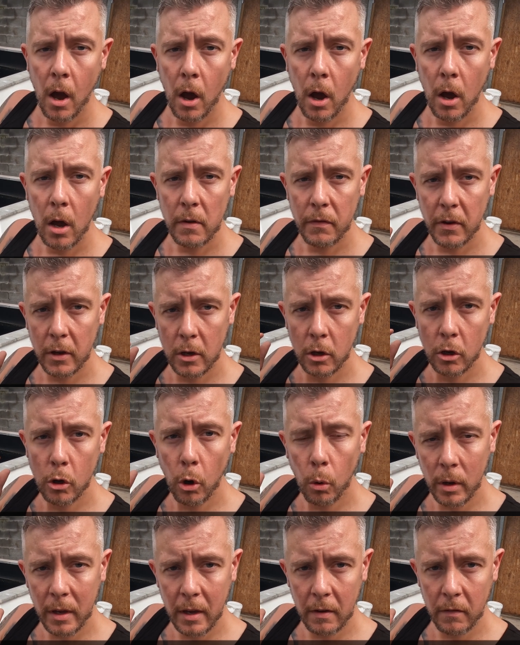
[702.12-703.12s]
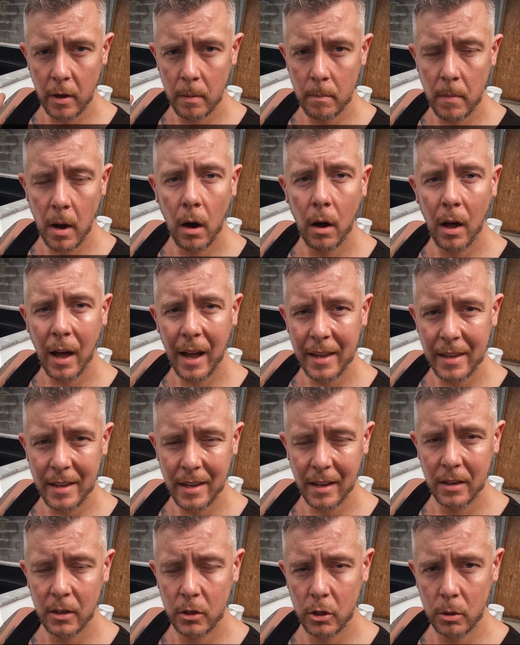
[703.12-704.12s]
uh, if you can go and give him a like
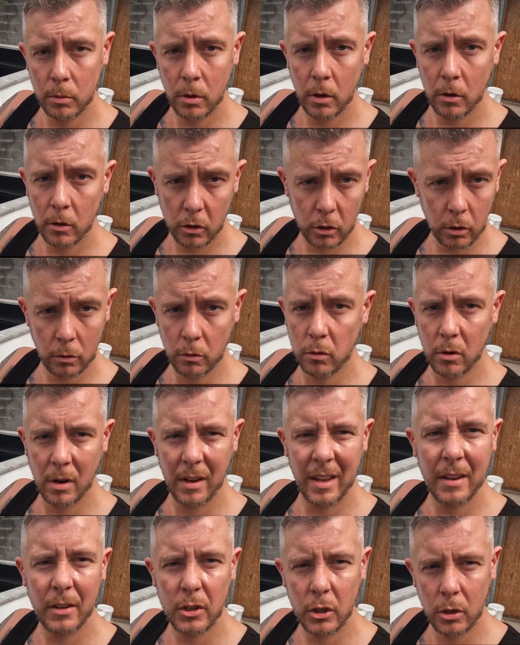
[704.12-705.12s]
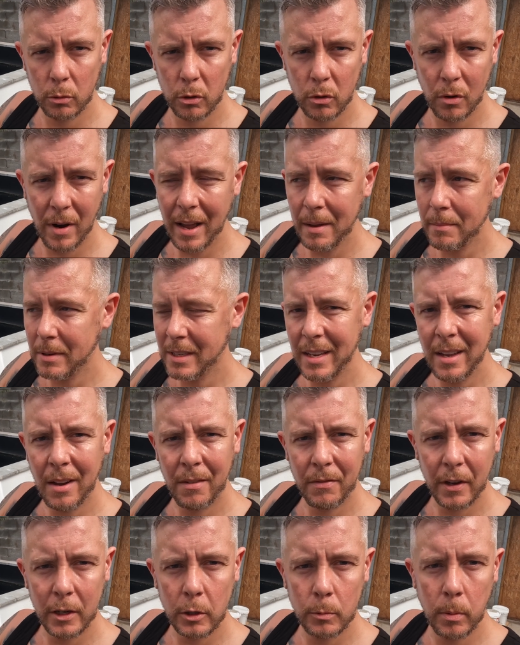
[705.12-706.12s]
and a subscribe, is it,
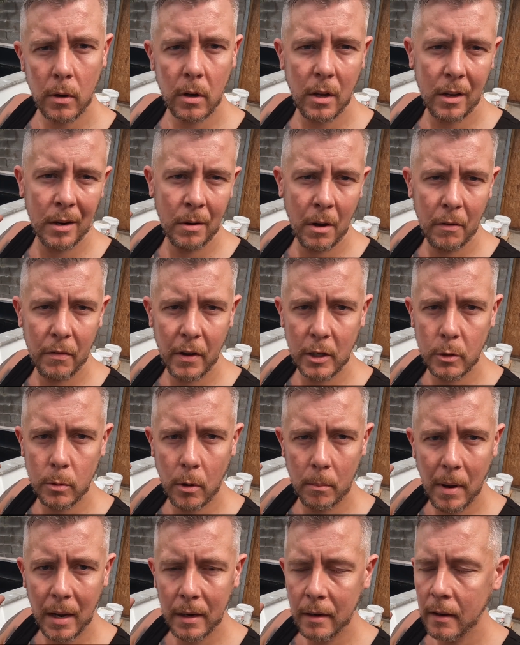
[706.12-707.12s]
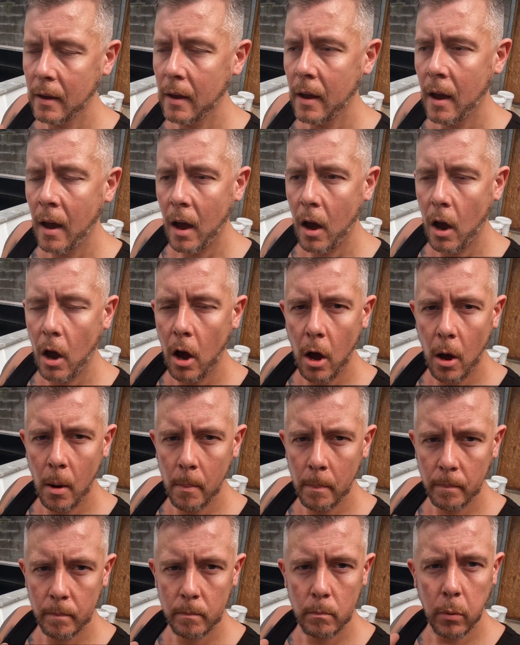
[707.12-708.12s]
on Facebook? I'm not a Facebook man.
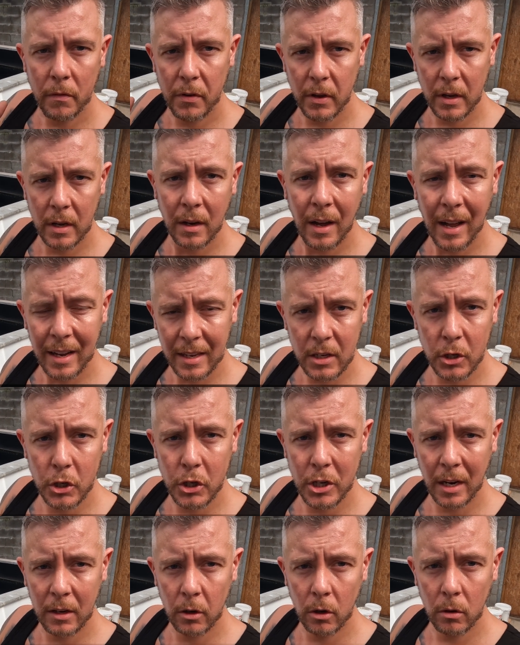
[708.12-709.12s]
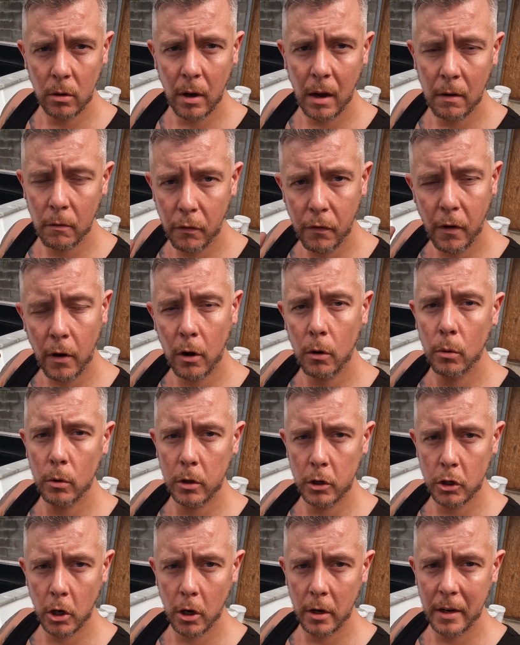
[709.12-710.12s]
Um, but if you can like his channel and follow
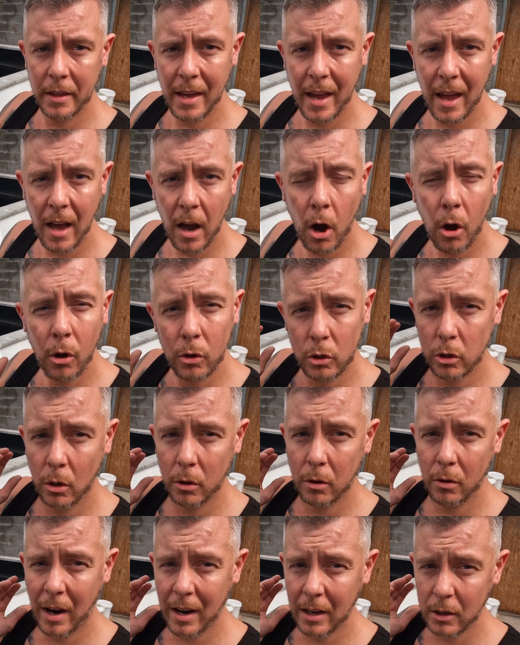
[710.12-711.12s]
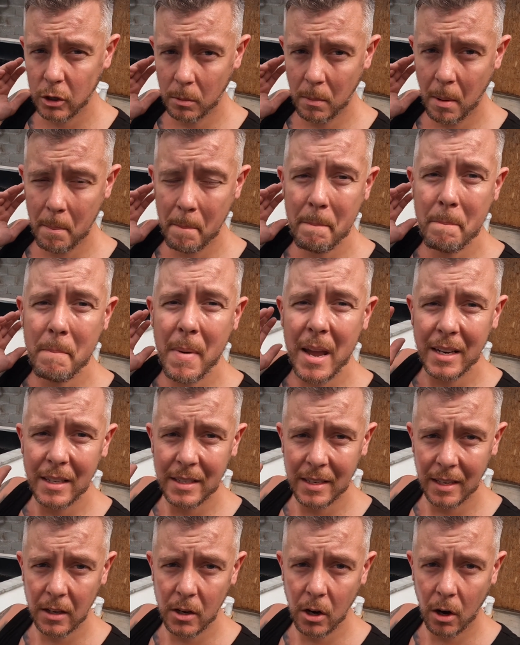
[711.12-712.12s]
the journey there, also there are some
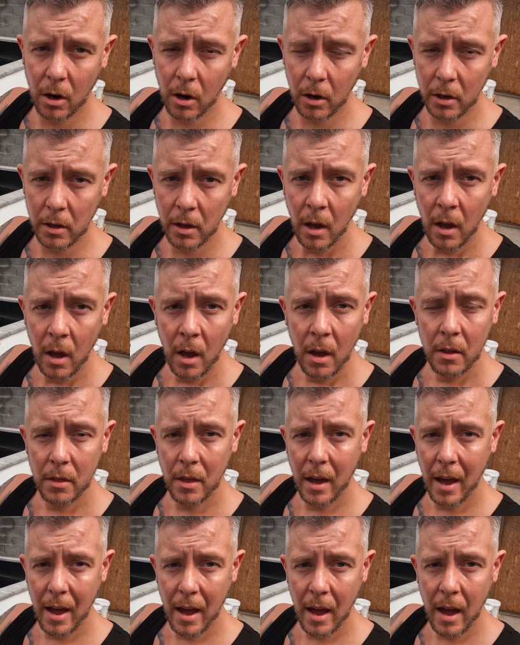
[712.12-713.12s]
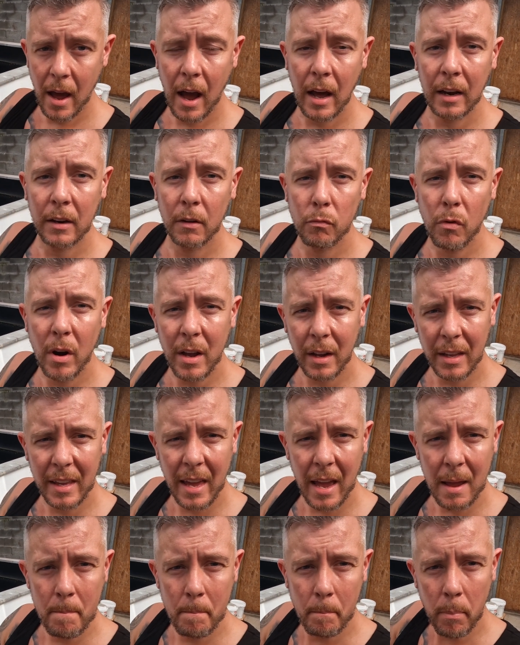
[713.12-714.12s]
amazing guys there and really
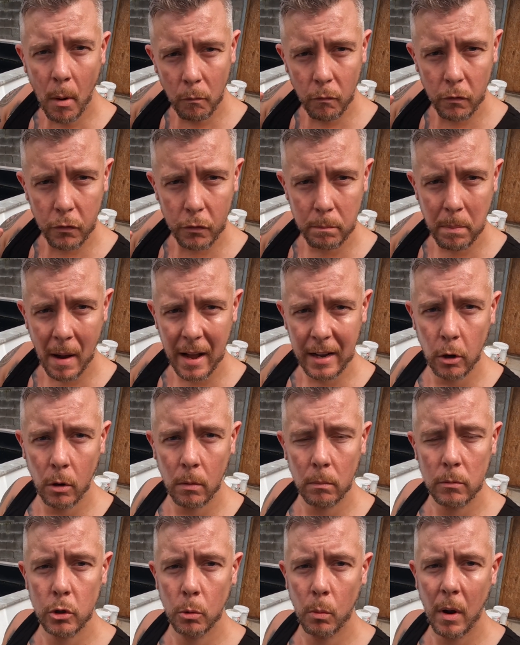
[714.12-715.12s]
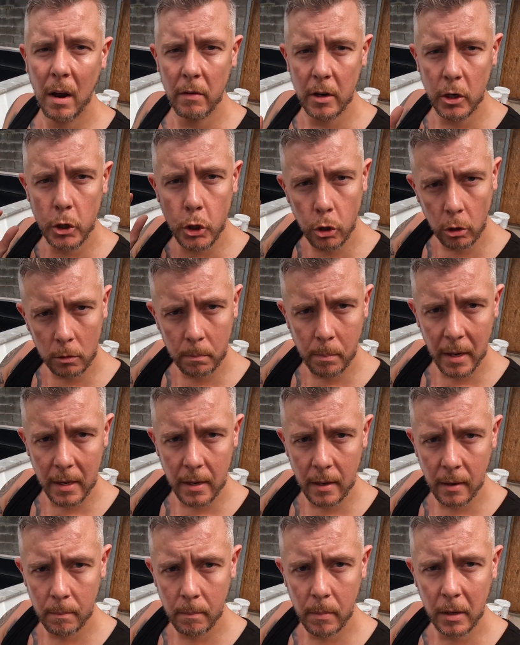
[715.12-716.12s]
getting bumped back up to where he should be
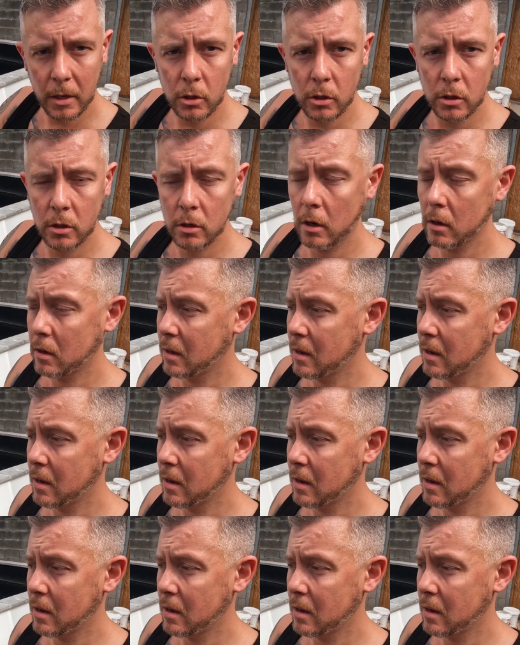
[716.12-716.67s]
because